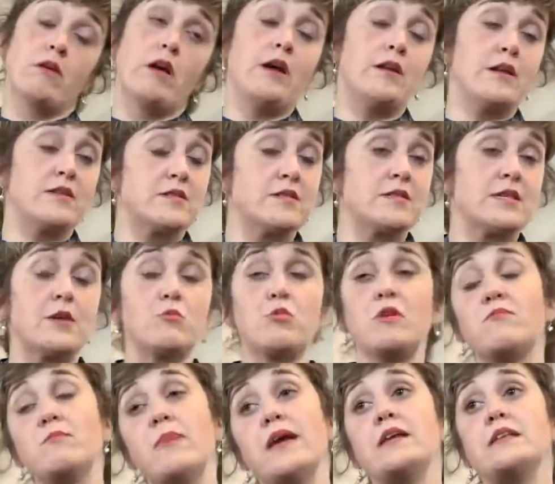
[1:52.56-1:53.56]
And as I said,
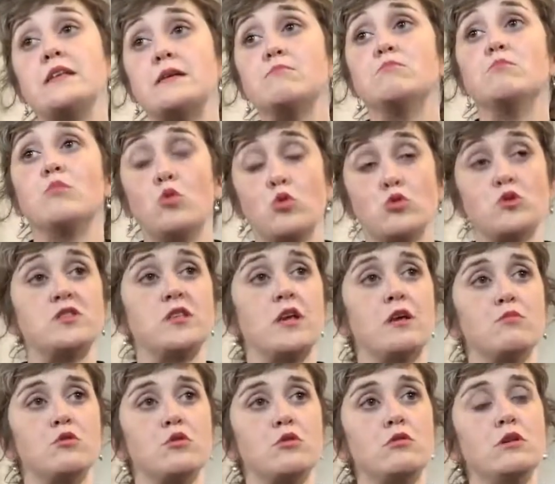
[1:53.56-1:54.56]
we've made it more
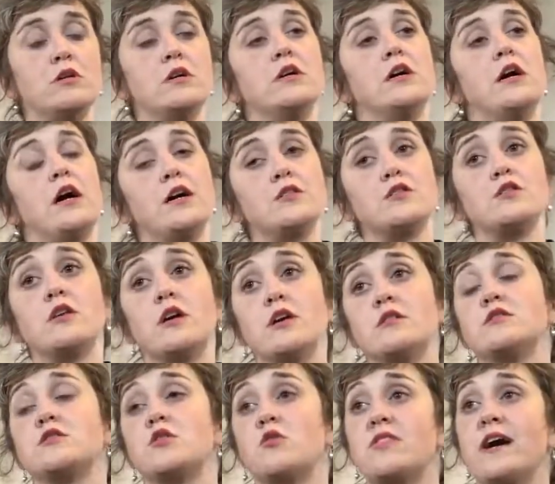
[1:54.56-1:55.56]
stable.
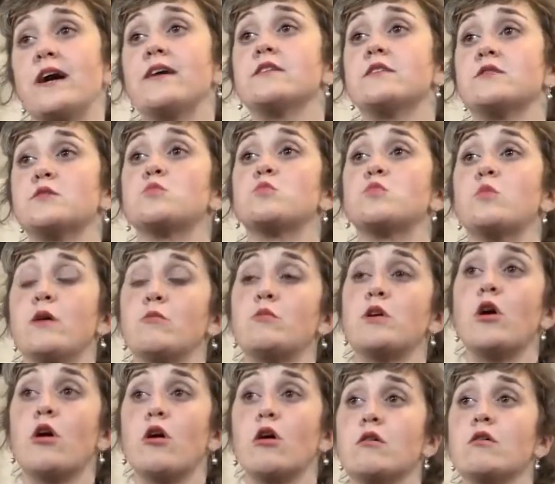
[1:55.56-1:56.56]
And so that is where
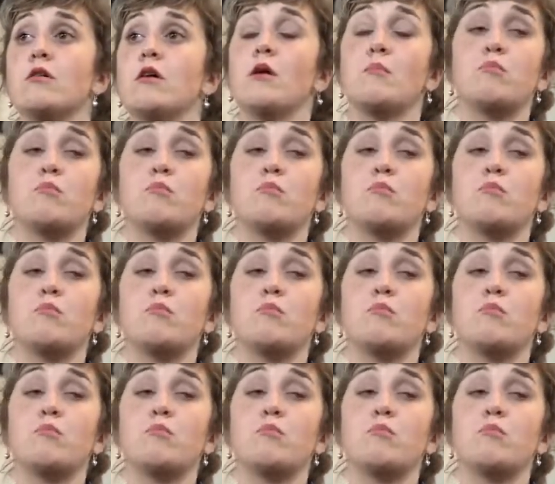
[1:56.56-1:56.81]
we are.